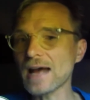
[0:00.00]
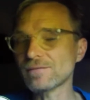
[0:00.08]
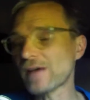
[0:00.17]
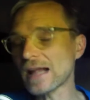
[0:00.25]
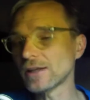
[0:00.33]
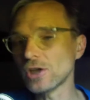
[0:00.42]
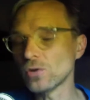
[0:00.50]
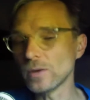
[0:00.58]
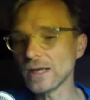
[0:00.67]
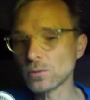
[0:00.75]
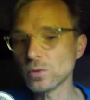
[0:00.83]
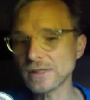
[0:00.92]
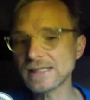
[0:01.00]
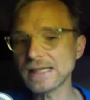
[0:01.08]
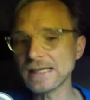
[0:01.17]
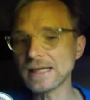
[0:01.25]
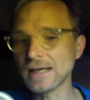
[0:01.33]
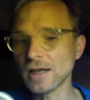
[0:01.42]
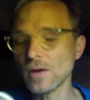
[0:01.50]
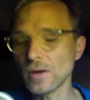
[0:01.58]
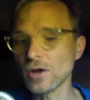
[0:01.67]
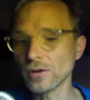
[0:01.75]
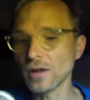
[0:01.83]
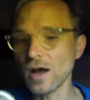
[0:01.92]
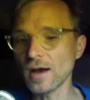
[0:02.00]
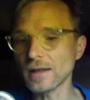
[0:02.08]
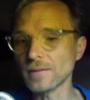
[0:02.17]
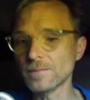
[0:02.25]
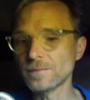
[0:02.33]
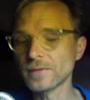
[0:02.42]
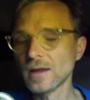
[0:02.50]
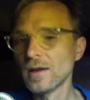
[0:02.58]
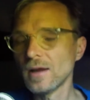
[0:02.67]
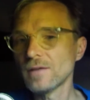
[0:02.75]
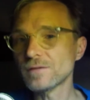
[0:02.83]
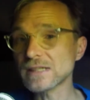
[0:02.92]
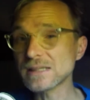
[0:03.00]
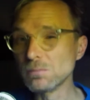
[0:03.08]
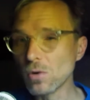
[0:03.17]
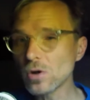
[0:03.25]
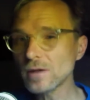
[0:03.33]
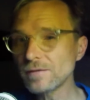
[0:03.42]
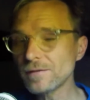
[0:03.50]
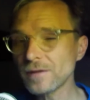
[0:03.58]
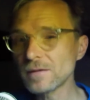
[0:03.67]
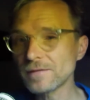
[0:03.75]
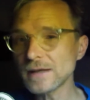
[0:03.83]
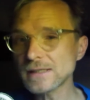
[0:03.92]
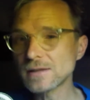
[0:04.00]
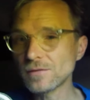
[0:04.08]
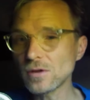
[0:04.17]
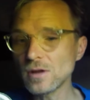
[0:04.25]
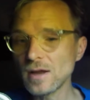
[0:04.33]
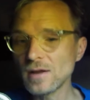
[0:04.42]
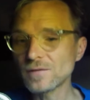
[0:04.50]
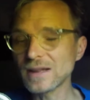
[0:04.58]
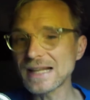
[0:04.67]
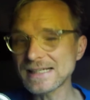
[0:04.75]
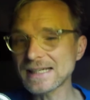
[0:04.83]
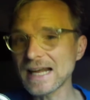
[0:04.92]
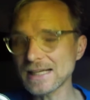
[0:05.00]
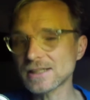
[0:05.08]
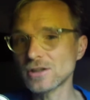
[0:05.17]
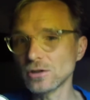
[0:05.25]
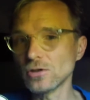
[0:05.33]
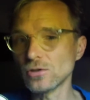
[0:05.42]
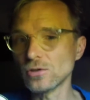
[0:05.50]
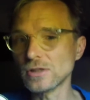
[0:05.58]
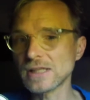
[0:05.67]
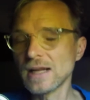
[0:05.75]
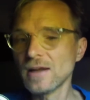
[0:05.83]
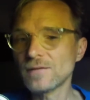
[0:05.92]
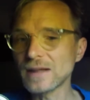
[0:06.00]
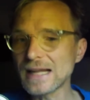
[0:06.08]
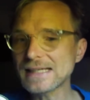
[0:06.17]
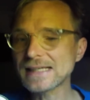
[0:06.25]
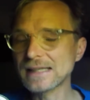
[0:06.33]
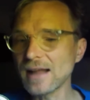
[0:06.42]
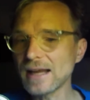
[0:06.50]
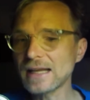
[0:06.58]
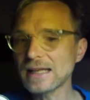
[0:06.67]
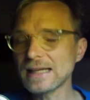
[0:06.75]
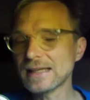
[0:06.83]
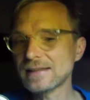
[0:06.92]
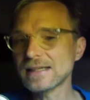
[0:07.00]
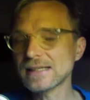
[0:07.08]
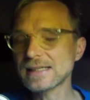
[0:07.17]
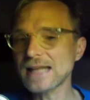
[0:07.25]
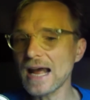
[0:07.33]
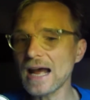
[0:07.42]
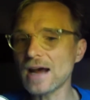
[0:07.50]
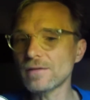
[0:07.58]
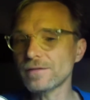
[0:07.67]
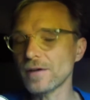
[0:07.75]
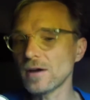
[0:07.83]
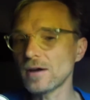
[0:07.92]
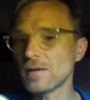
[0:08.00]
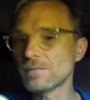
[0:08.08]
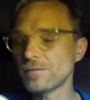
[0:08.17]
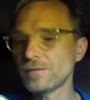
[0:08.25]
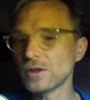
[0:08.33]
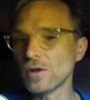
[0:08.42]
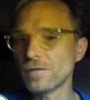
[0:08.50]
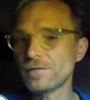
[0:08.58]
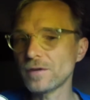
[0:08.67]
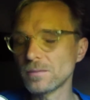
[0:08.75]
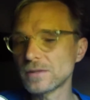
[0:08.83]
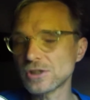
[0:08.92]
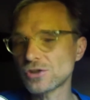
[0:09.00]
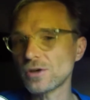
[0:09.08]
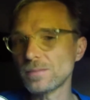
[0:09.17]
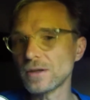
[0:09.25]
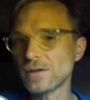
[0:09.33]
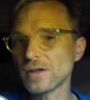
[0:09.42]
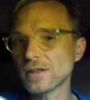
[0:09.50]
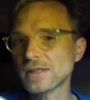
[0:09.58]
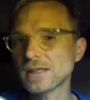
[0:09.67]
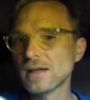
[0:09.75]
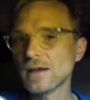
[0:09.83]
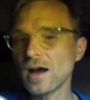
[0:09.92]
value it will see in going online. The smaller the film festival, the less it has to lose. The less likely it is to have, film distributors